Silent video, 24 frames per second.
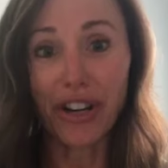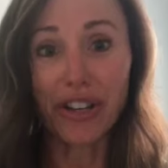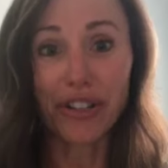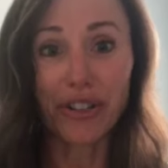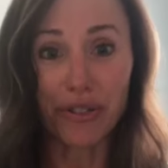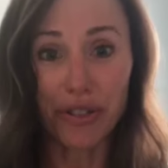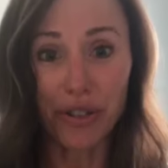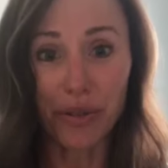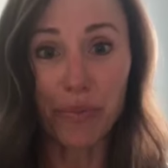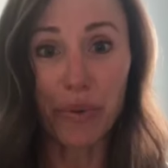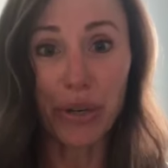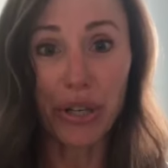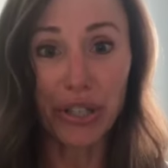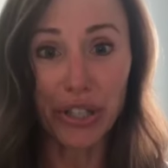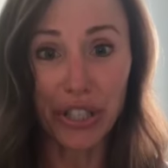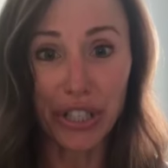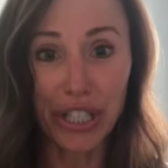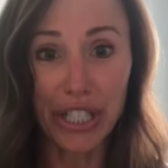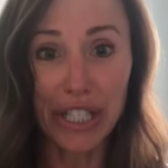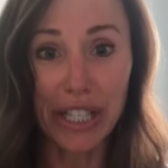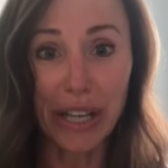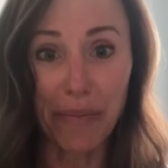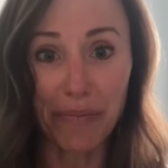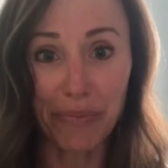you should purchase
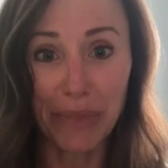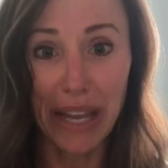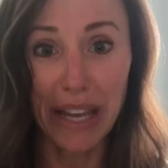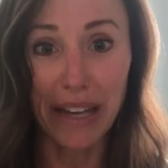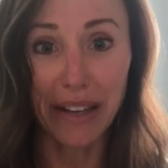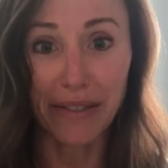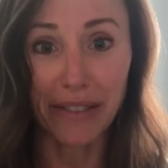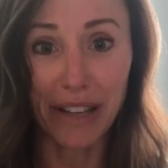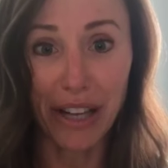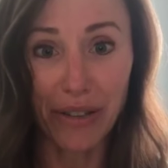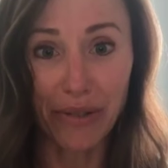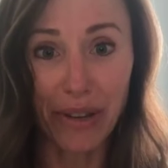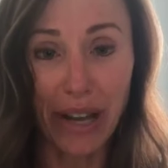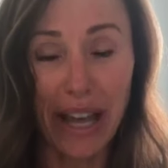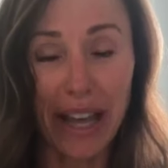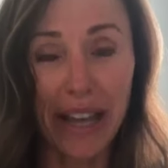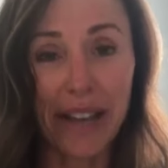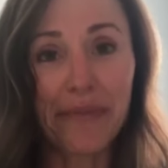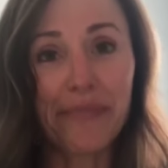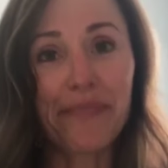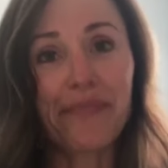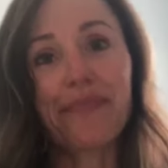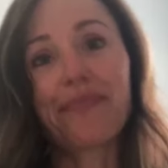something, okay?